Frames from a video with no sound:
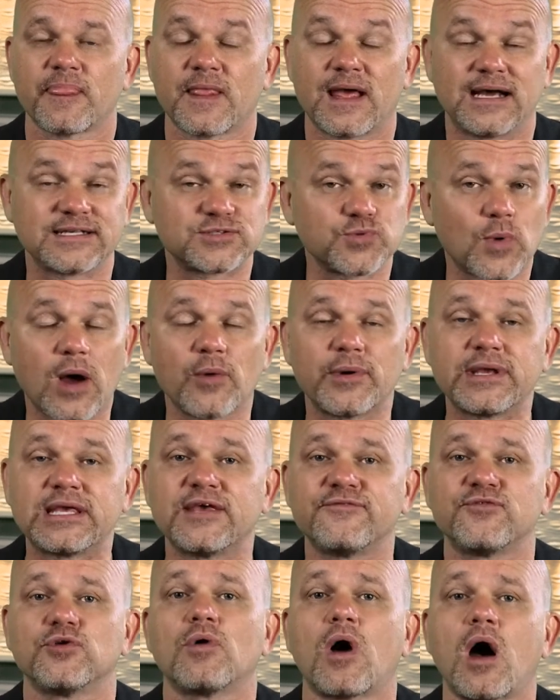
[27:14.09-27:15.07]
That's why we
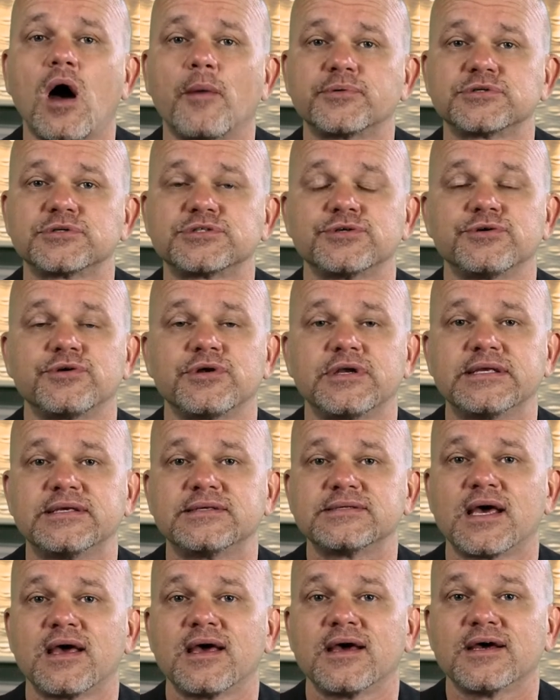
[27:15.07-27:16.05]
give you opportunities
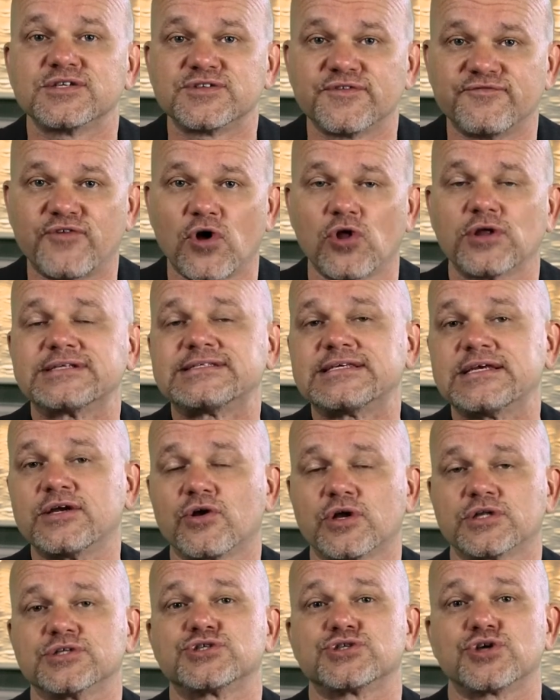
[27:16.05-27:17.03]
to volunteer
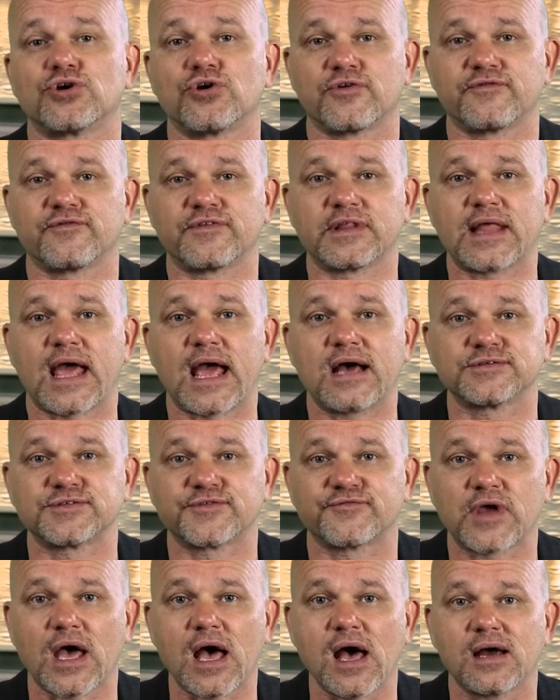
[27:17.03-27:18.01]
and serve in the house
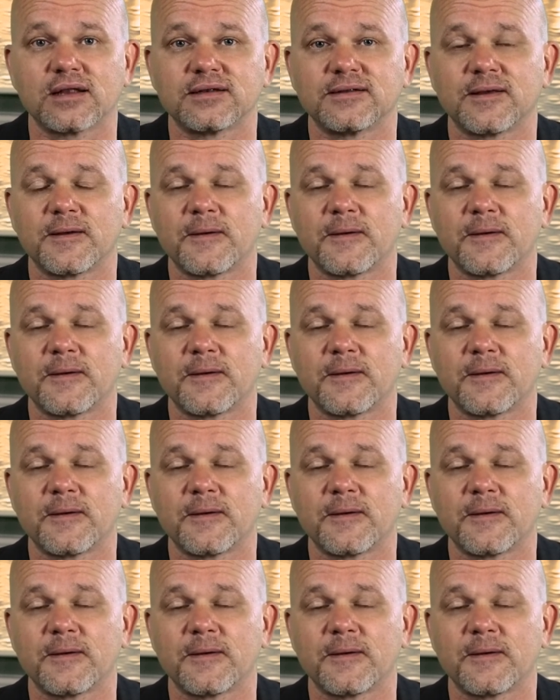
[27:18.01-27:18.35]
of God.